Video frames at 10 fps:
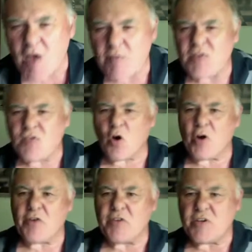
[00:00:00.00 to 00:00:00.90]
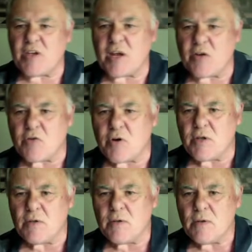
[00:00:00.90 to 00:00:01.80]
He's 1900.
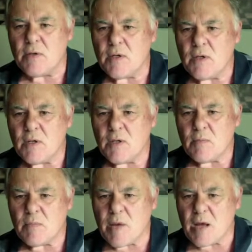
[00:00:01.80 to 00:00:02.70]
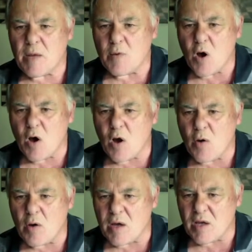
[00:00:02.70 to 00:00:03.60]
And,
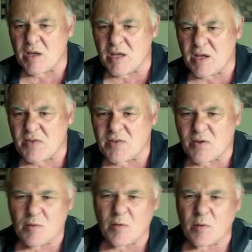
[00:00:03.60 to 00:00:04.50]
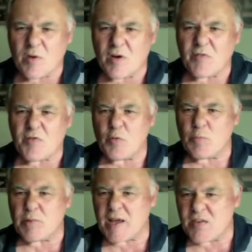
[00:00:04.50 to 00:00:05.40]
so we've got a few
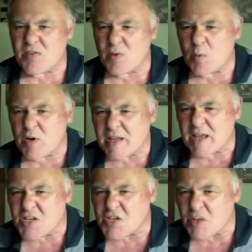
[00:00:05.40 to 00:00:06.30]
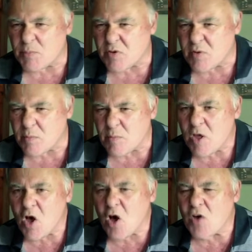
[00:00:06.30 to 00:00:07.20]
players there. We've got to catch up to them.
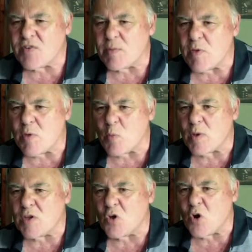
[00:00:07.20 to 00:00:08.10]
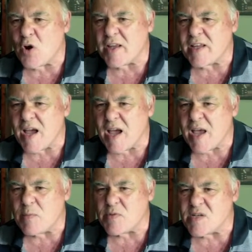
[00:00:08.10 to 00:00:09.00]
Oh, some of them won 9
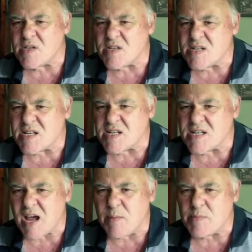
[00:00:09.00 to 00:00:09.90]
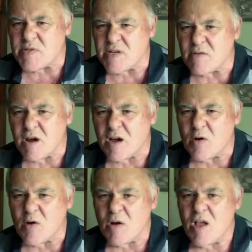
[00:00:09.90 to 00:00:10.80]
games and 6 games in a
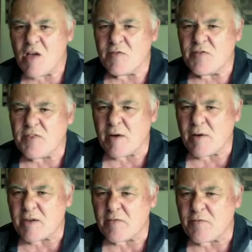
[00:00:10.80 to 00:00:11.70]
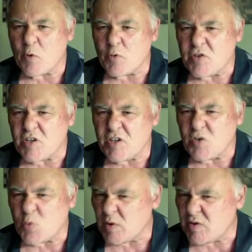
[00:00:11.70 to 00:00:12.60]
row. Derek,
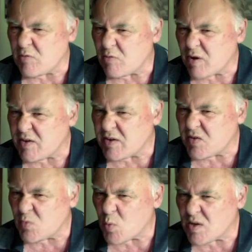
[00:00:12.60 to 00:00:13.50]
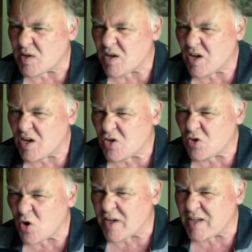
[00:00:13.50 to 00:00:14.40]
1420 rating, has won
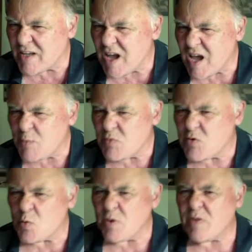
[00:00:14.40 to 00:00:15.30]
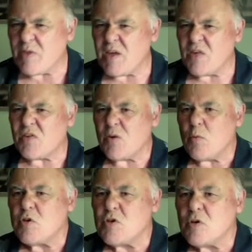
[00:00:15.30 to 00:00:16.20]
9 games. You wouldn't think so,
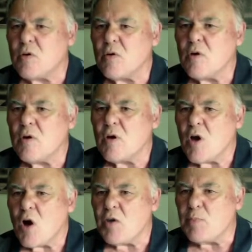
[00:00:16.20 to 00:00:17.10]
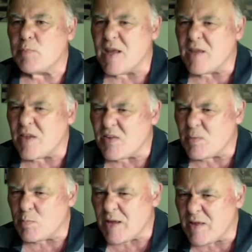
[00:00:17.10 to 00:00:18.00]
would you? Oh, has he
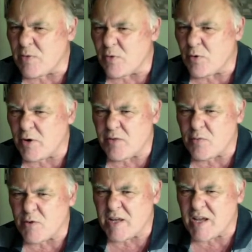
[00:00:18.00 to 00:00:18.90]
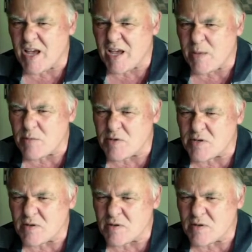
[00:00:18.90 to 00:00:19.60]
played 33 games?